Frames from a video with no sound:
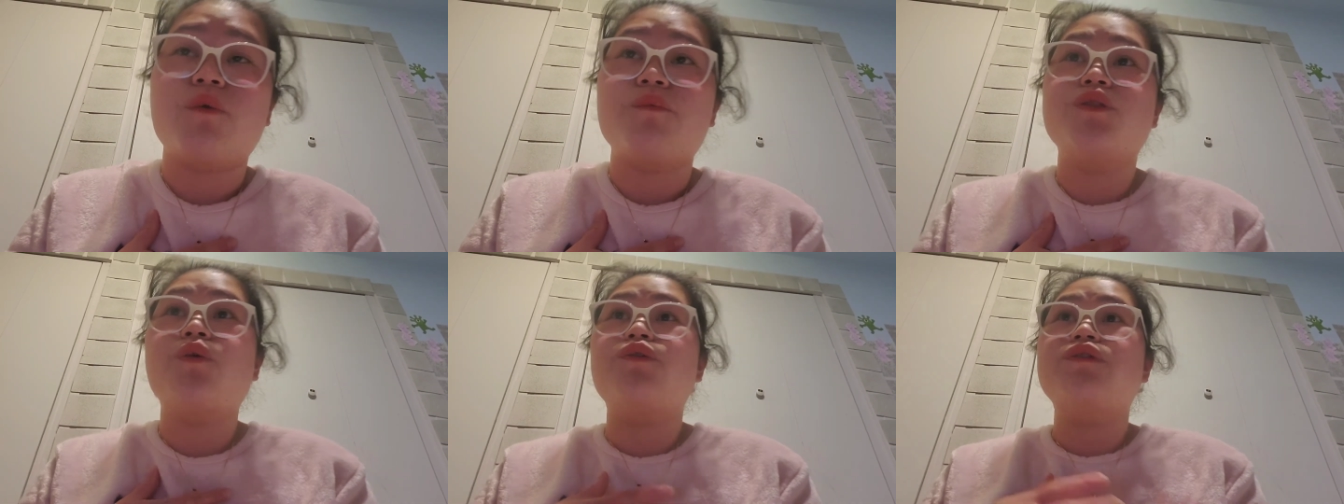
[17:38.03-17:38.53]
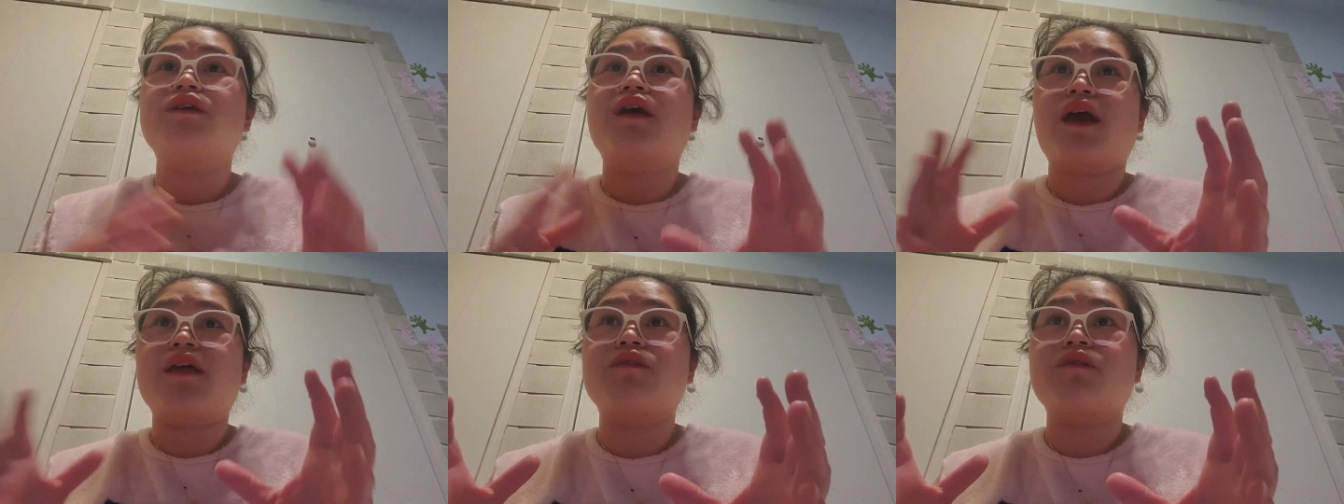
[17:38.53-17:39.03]
We don't
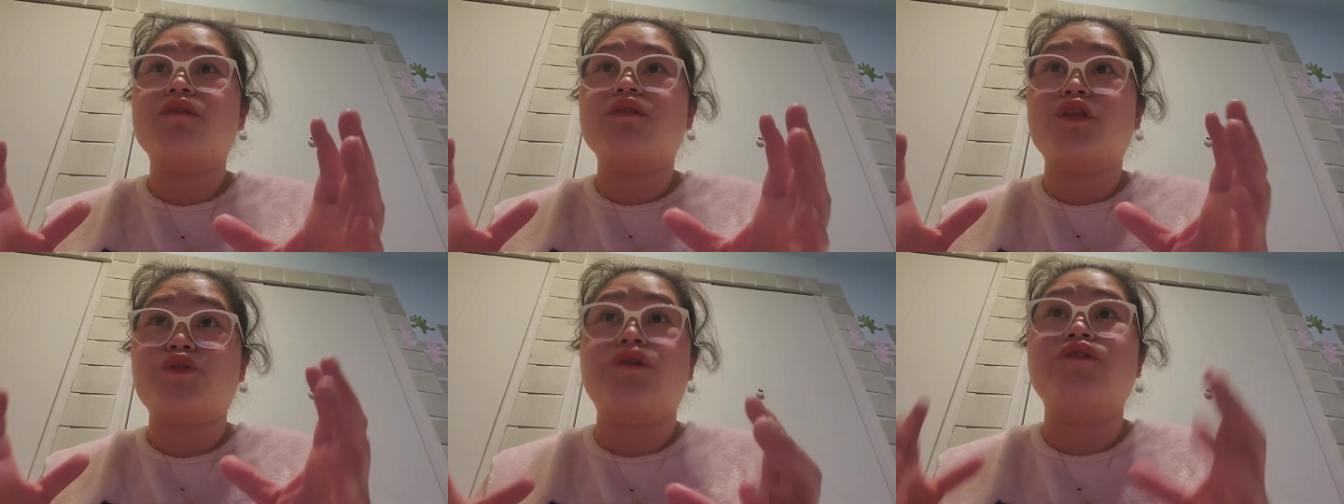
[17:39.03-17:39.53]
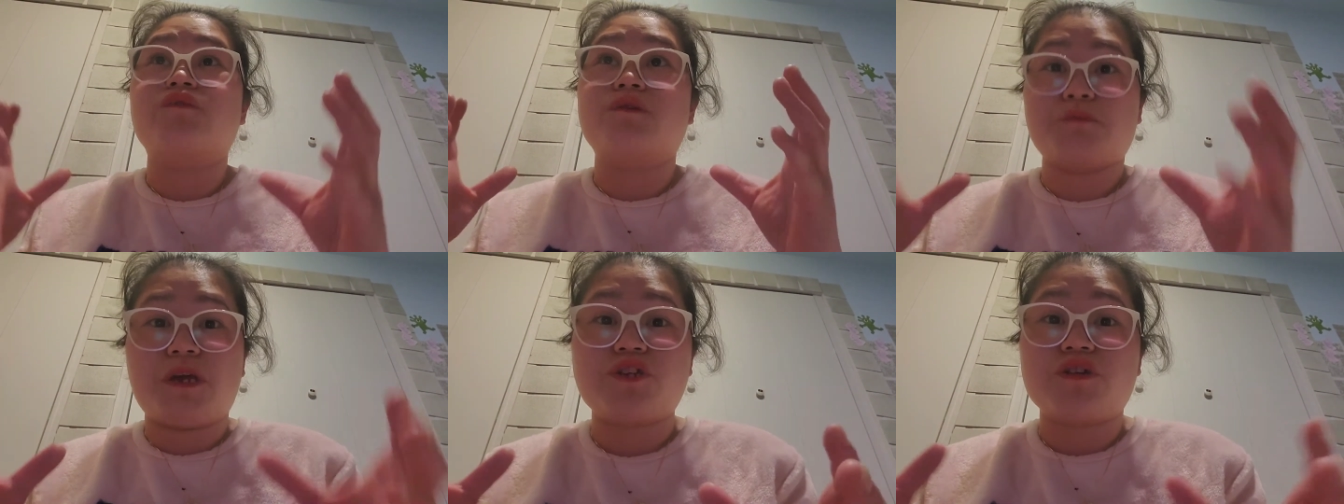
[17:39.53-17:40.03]
get the
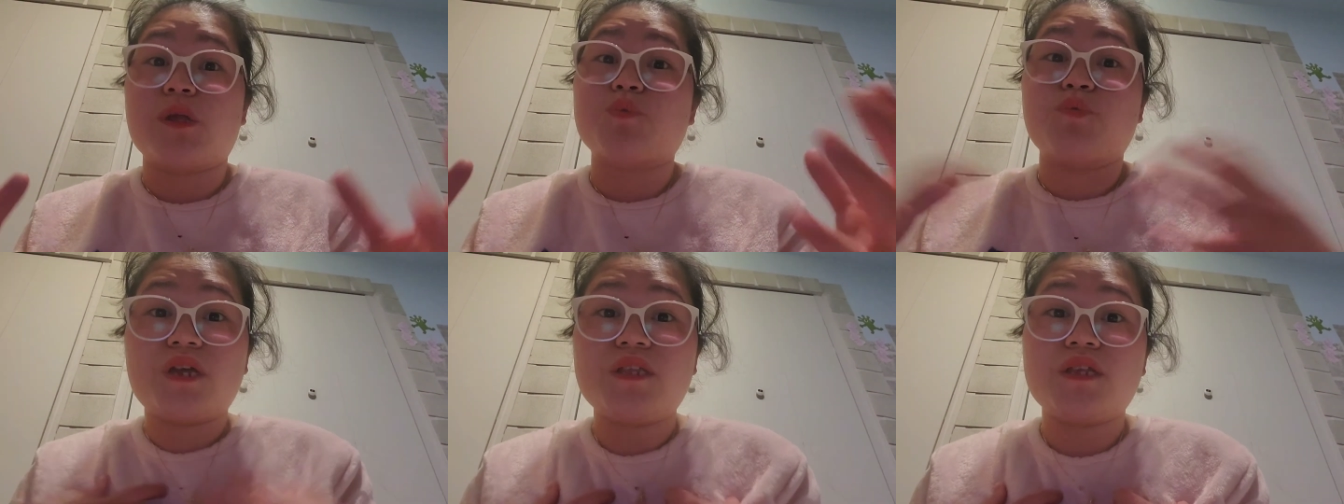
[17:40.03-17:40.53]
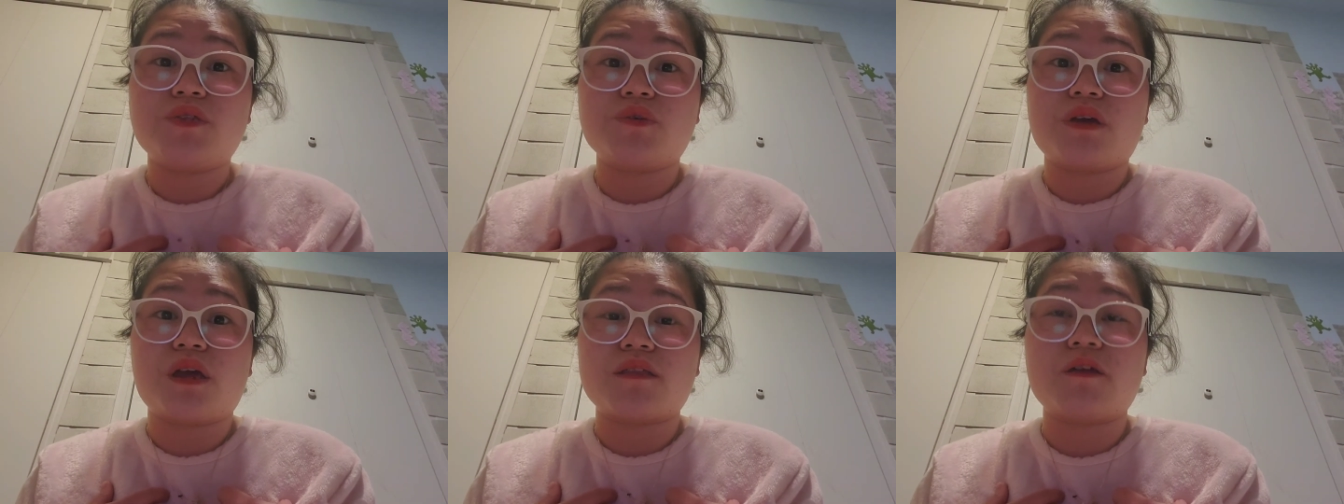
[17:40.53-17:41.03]
transformation that we need to
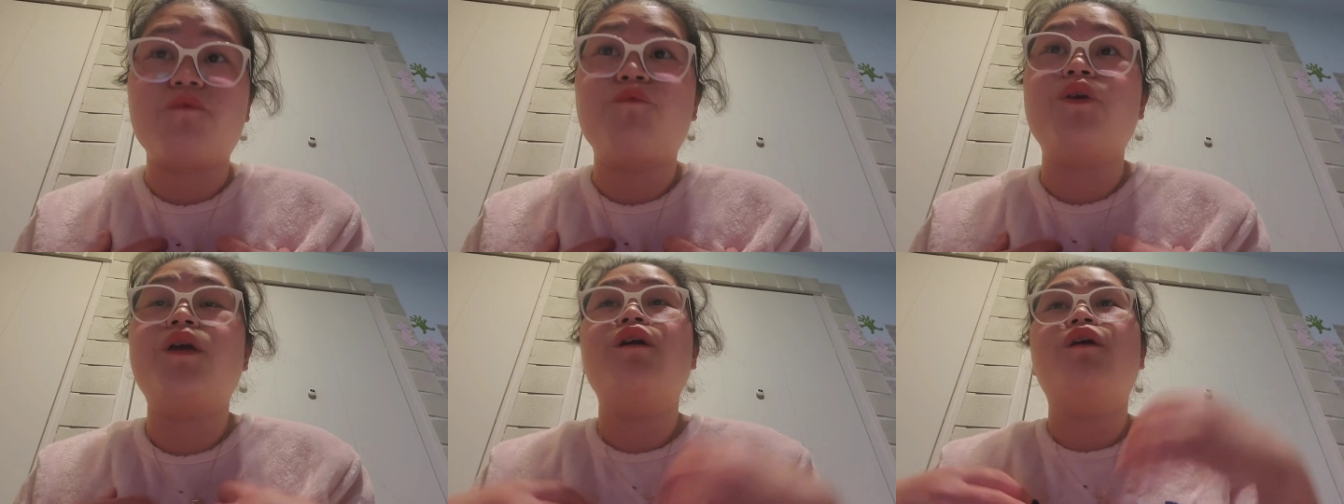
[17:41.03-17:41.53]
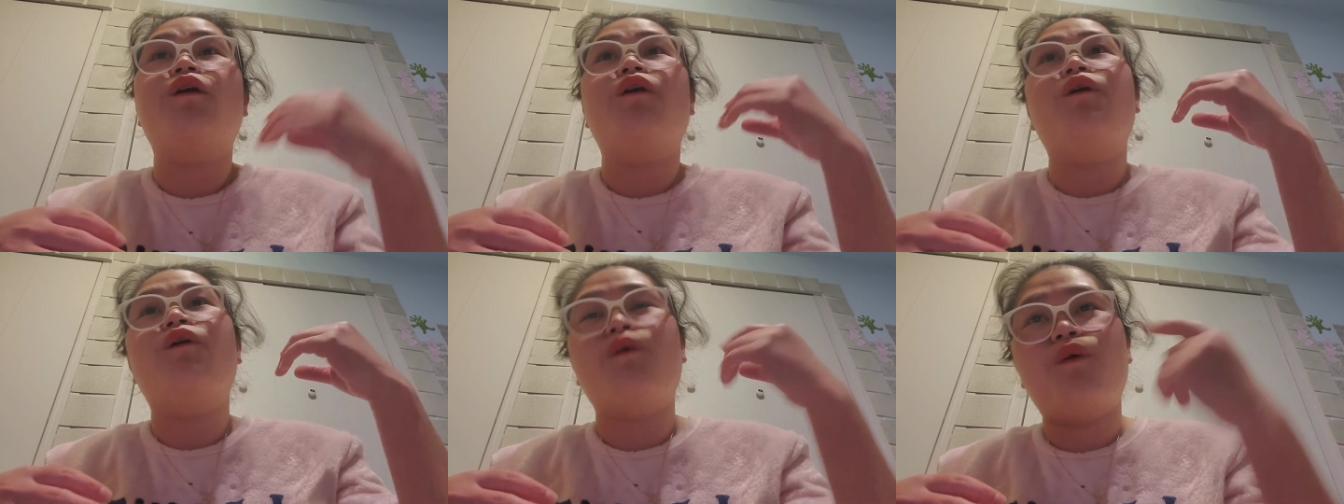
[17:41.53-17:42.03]
get if we
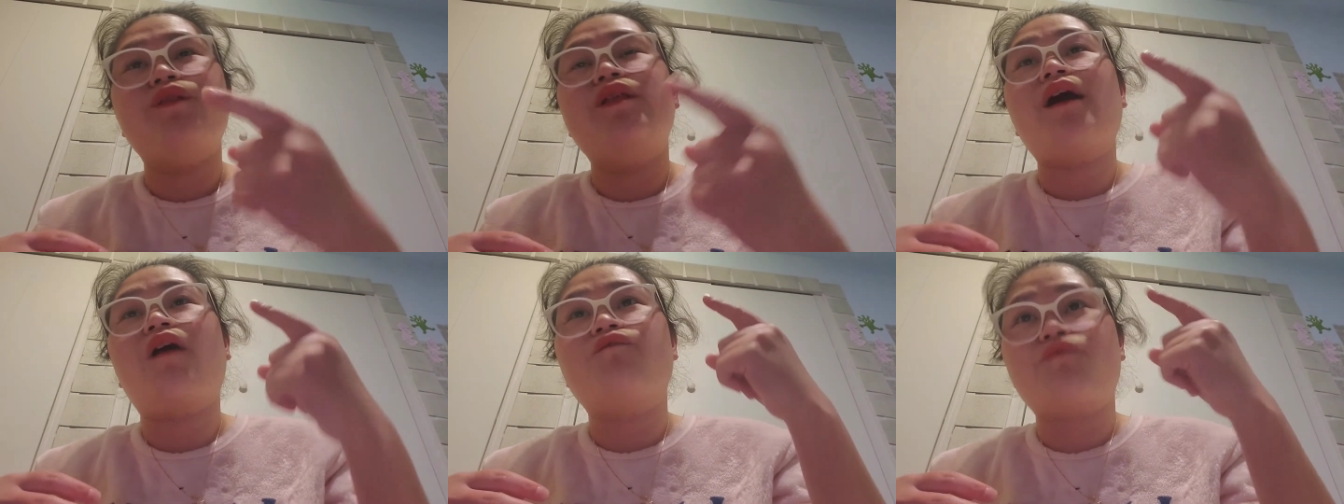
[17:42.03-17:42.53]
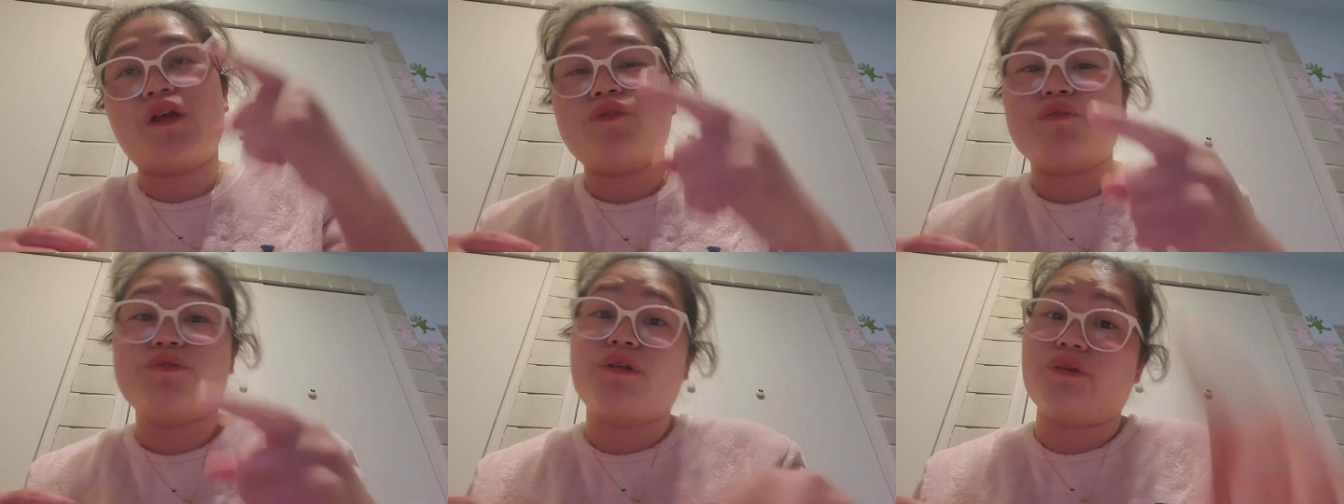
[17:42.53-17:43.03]
only have faith
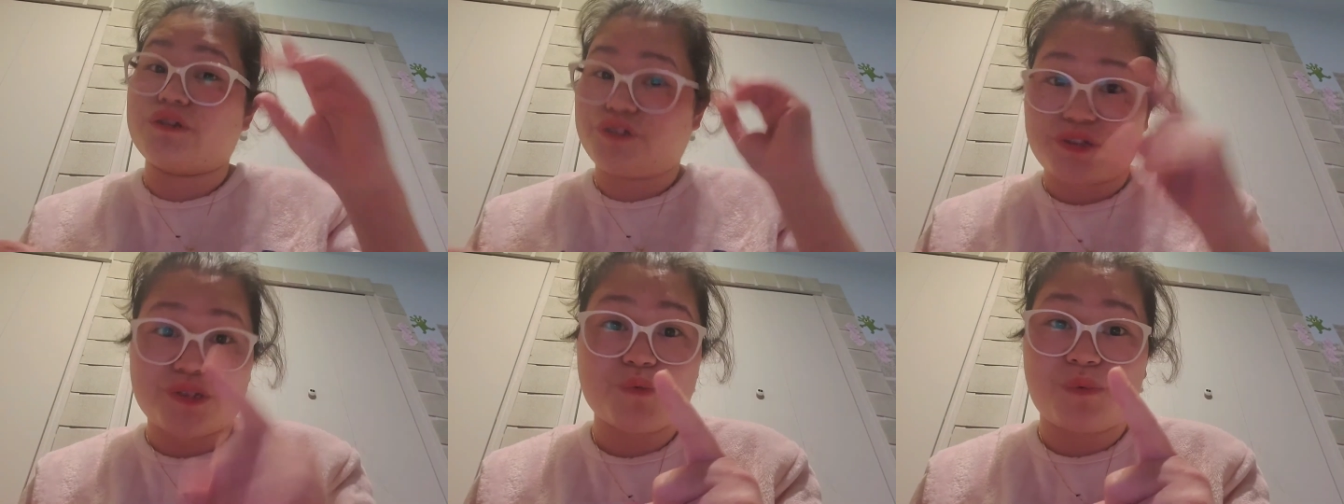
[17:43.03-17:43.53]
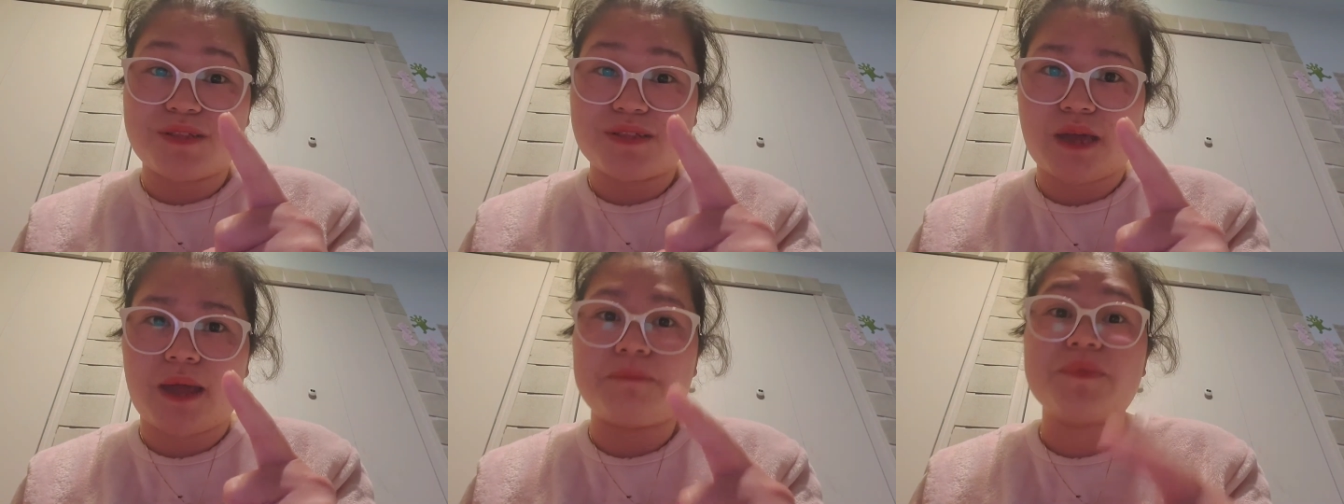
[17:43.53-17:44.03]
to the Lord just one
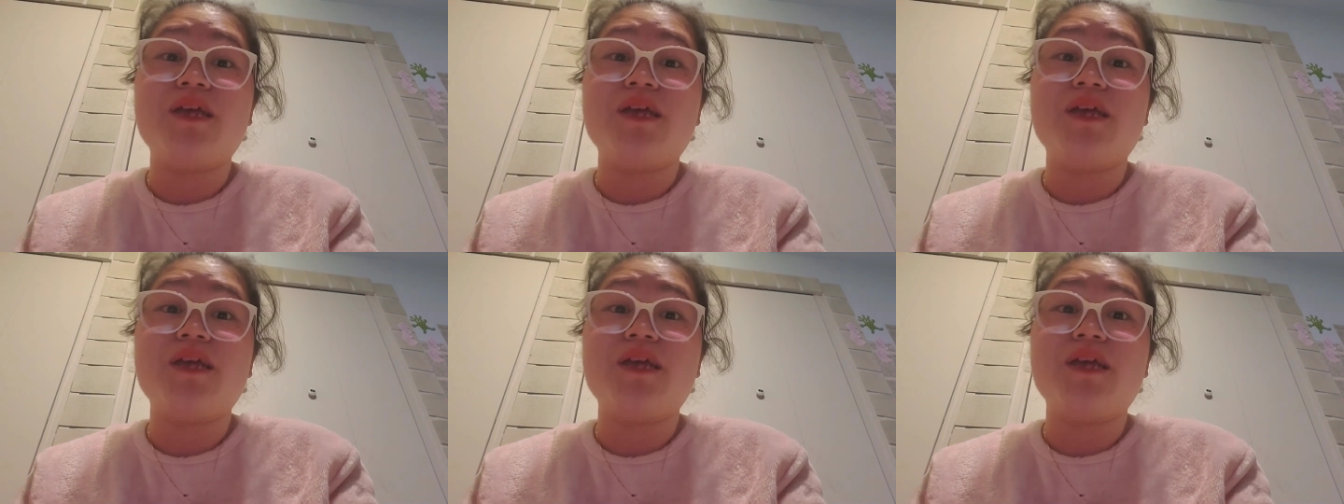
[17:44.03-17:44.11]
time.